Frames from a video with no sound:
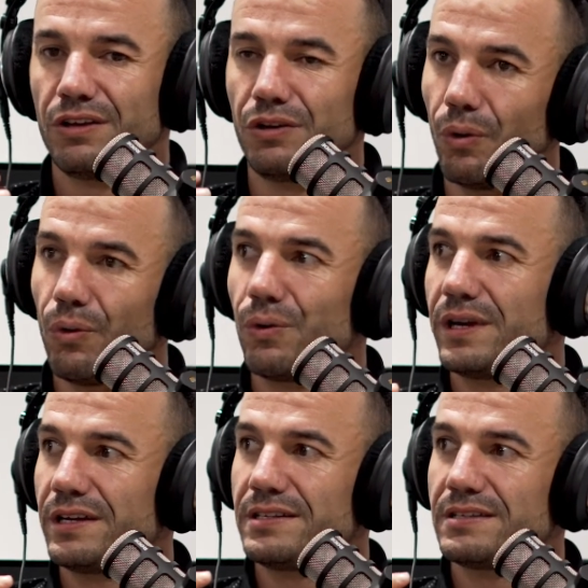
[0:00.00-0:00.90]
You
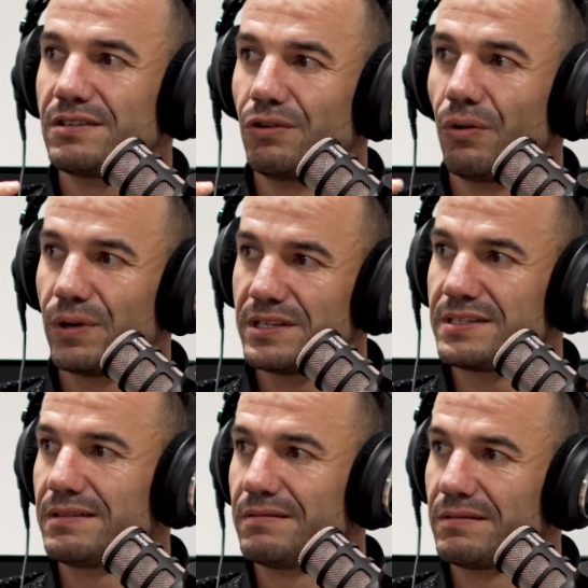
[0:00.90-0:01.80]
always you're always
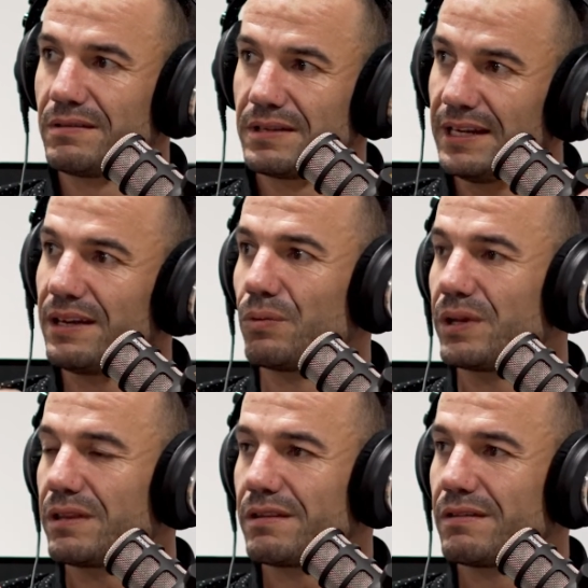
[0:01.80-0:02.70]
dealing
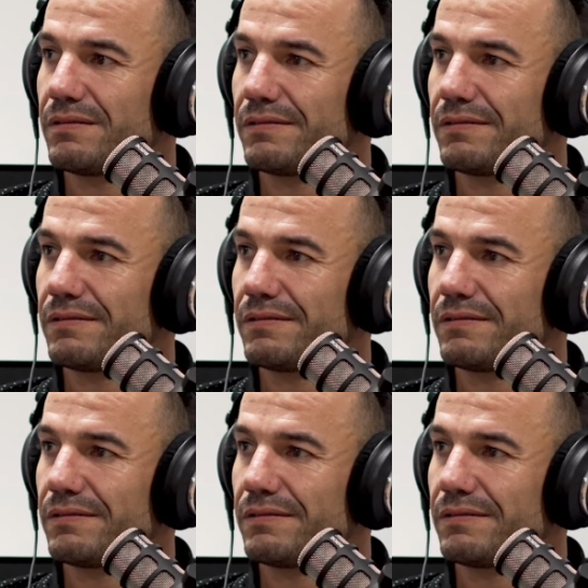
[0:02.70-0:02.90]
with